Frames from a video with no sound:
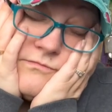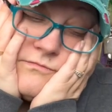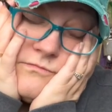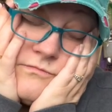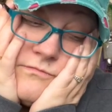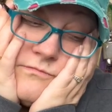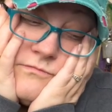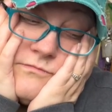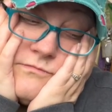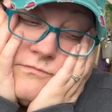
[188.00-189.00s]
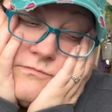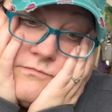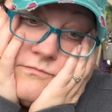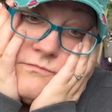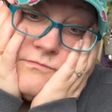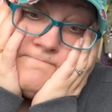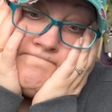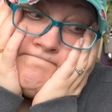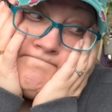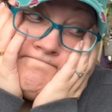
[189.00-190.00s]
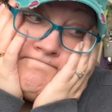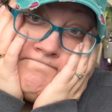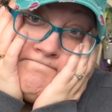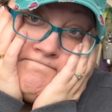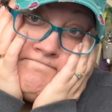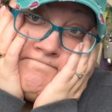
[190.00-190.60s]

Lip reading: [no speech]